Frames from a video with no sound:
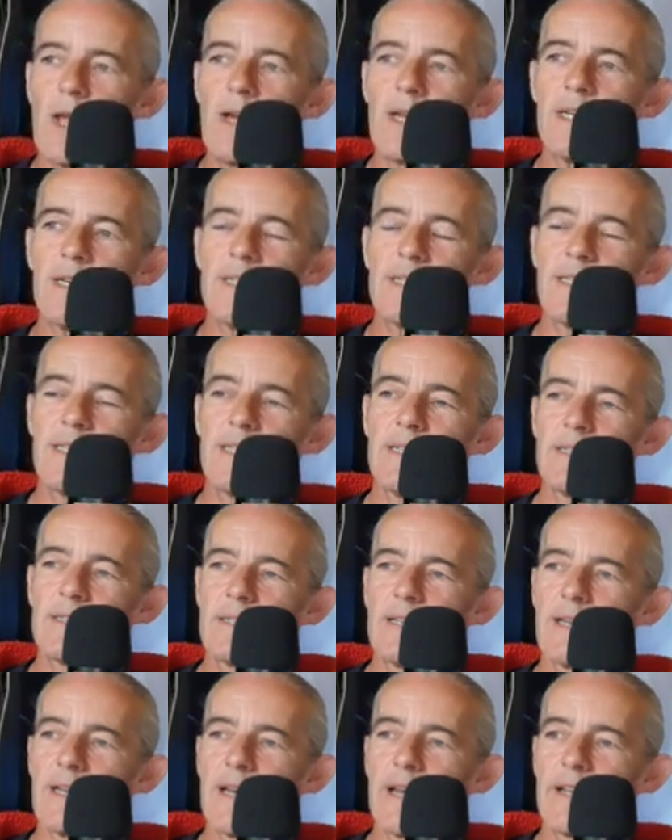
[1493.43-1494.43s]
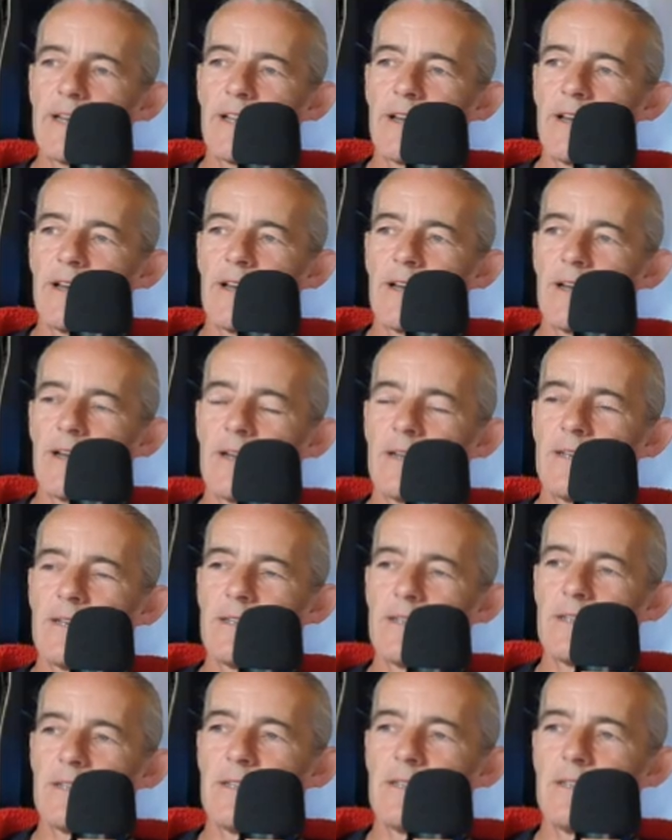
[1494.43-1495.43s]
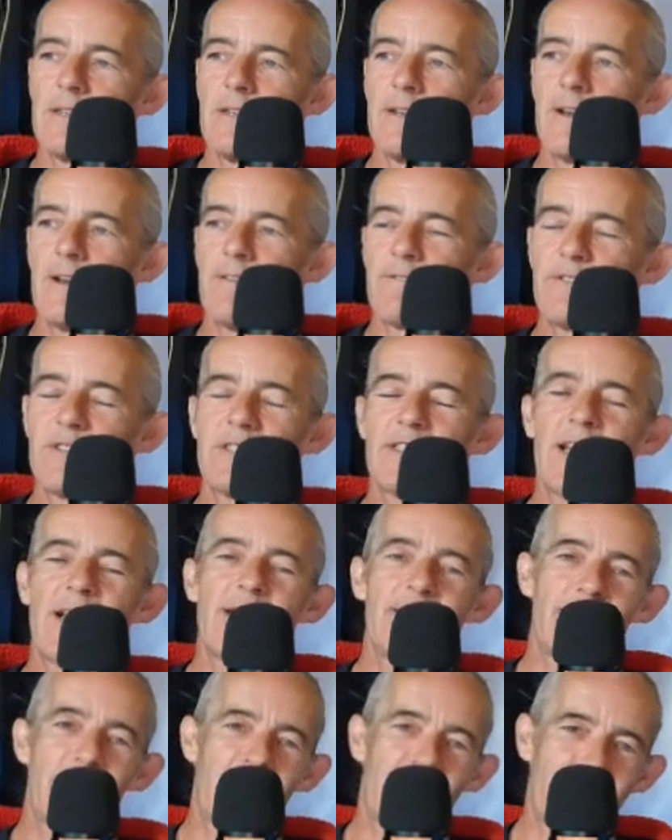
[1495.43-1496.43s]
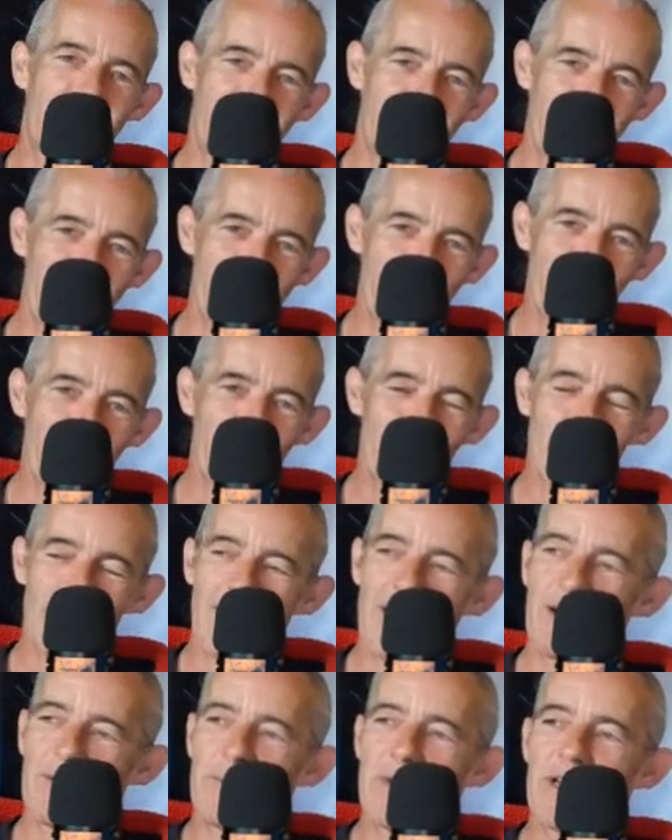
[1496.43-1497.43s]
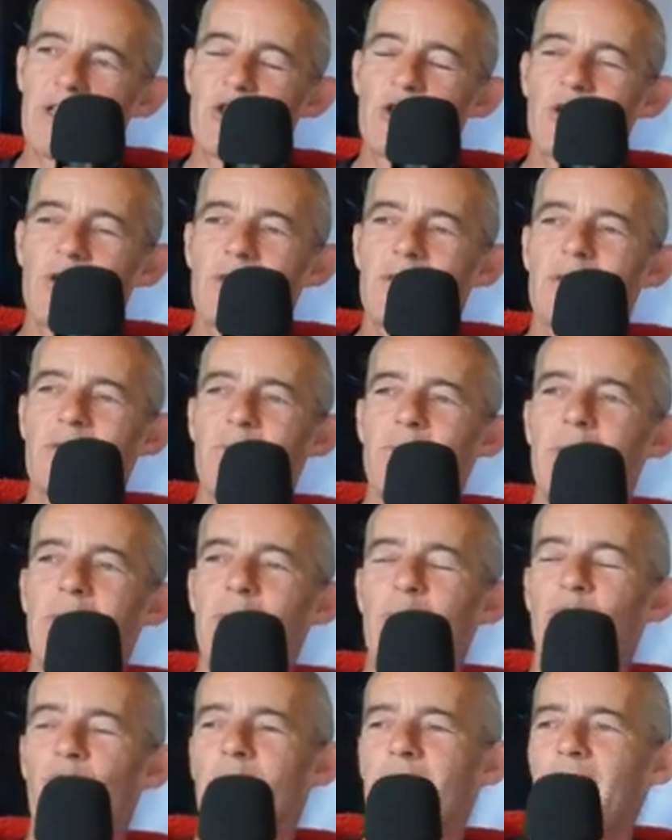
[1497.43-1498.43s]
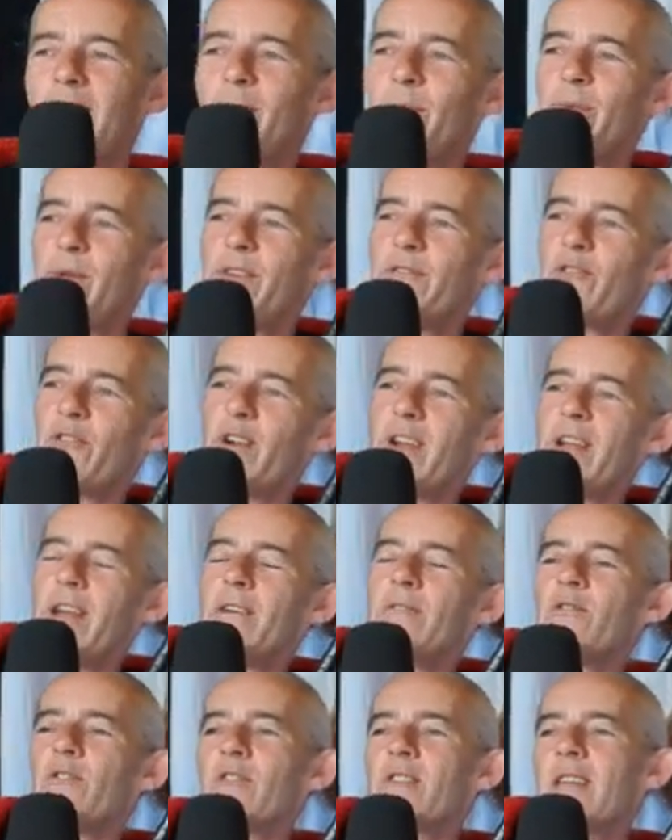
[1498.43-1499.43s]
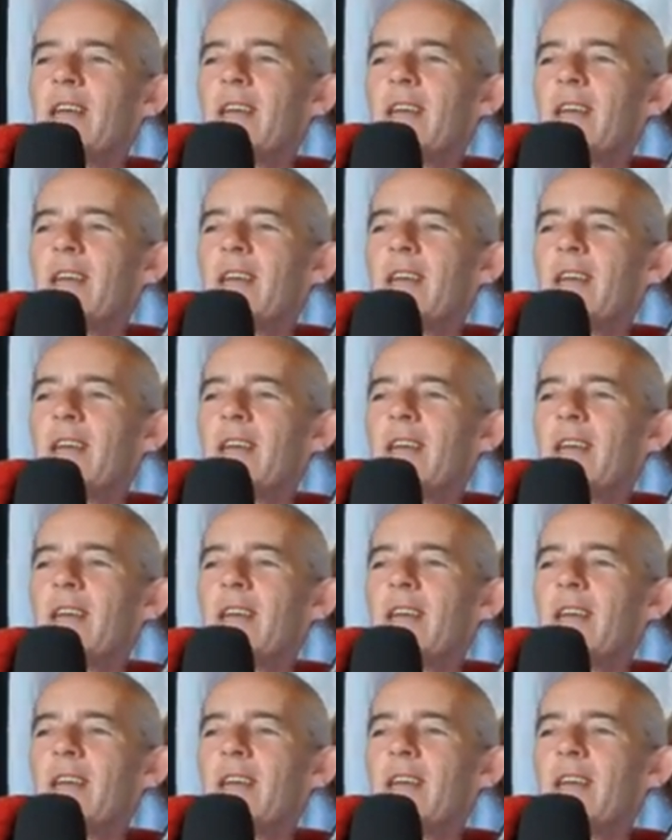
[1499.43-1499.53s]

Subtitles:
And I think they had a fantastic time. I imagine it's a memory that will be forever